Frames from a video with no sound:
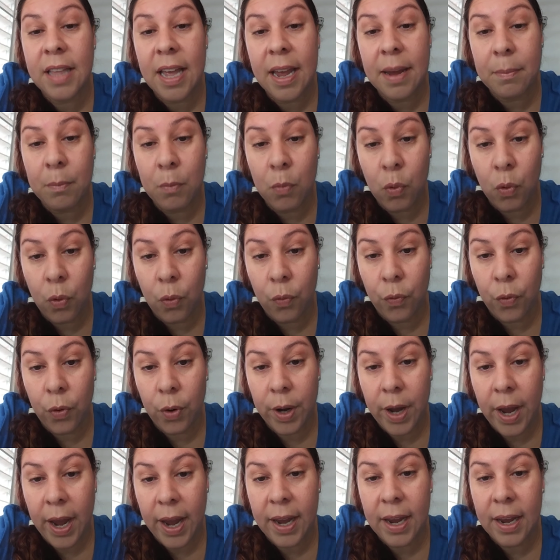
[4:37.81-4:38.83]
move,
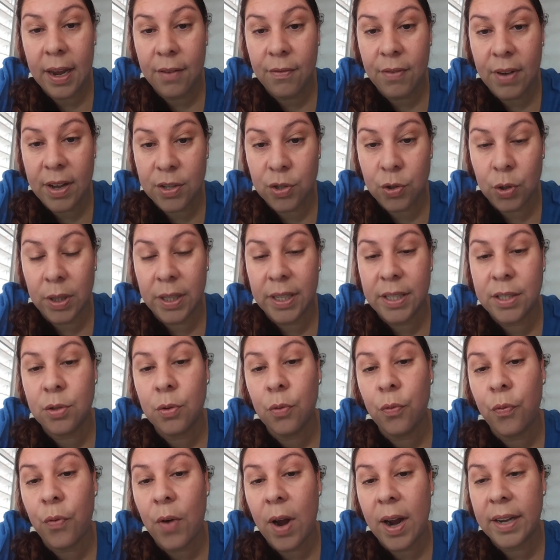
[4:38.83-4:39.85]
okay, eventually
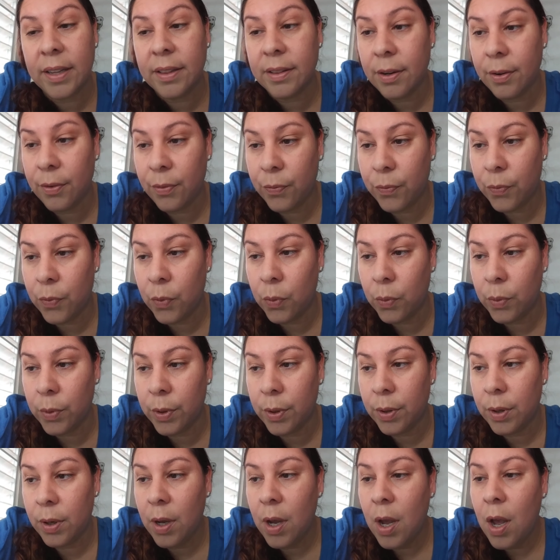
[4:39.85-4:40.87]
to find their food.